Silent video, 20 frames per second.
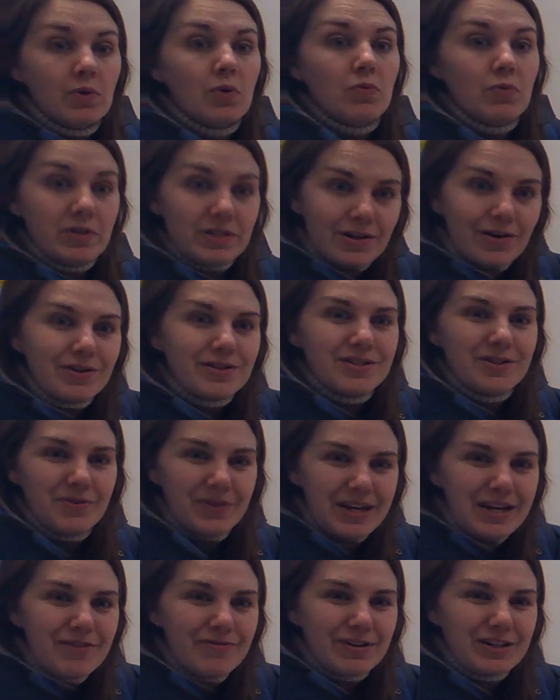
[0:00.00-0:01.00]
was also
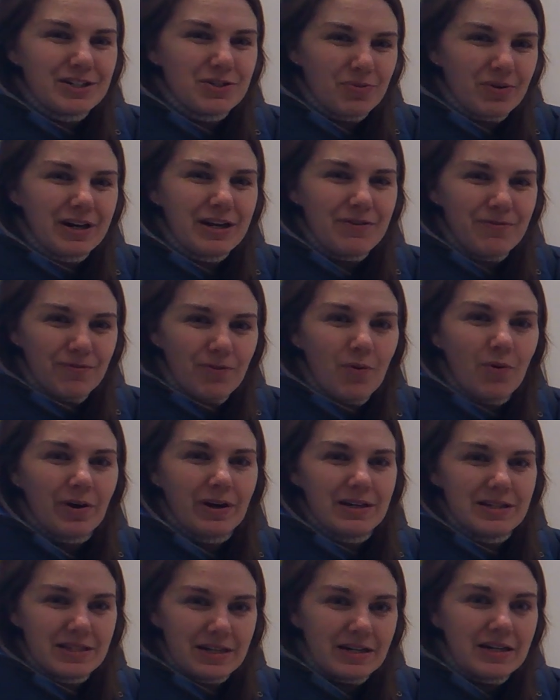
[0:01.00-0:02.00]
even. 24
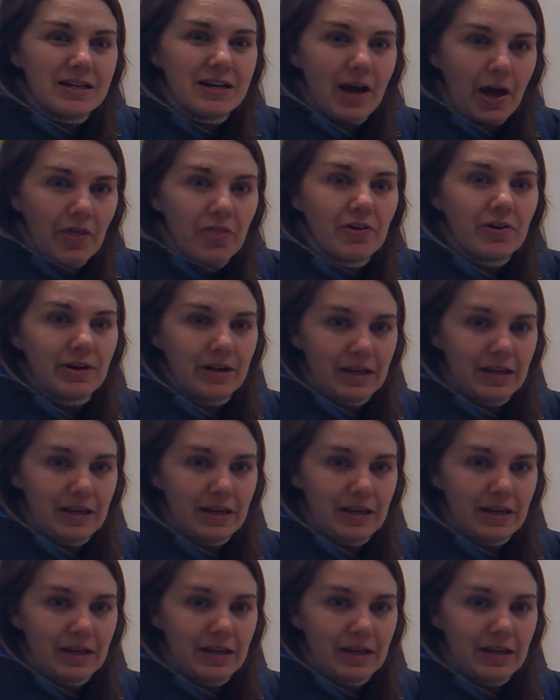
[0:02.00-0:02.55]
is another